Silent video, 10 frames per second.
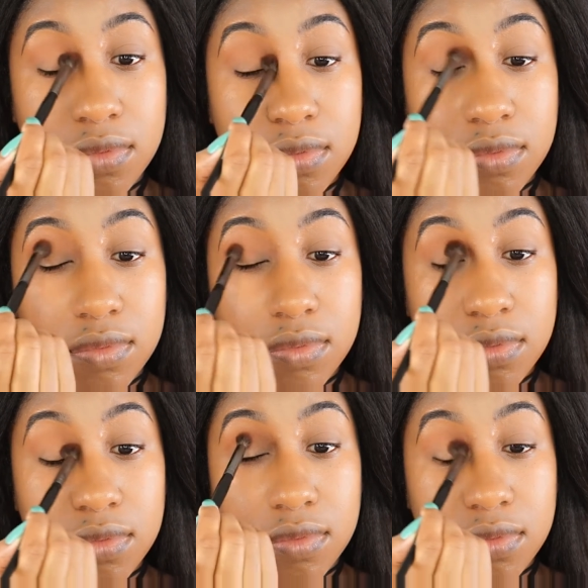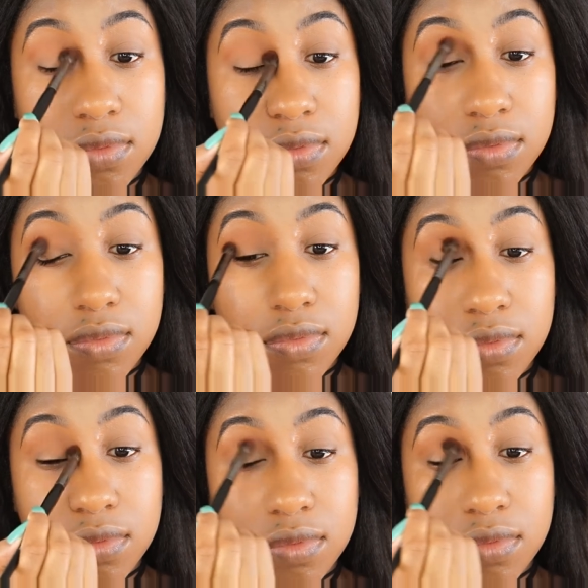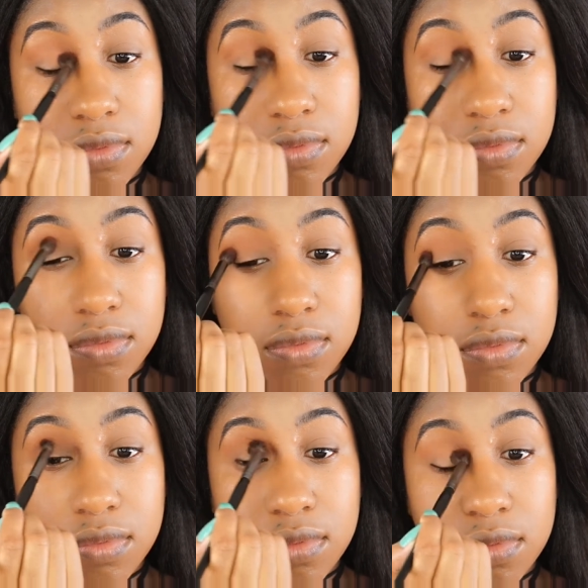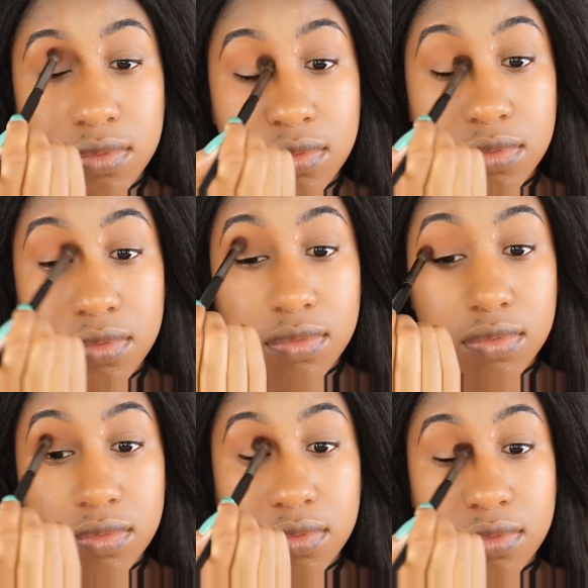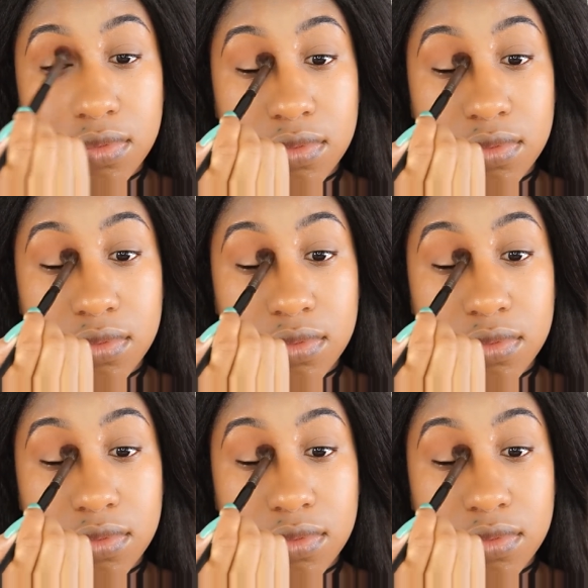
Nobody speaks.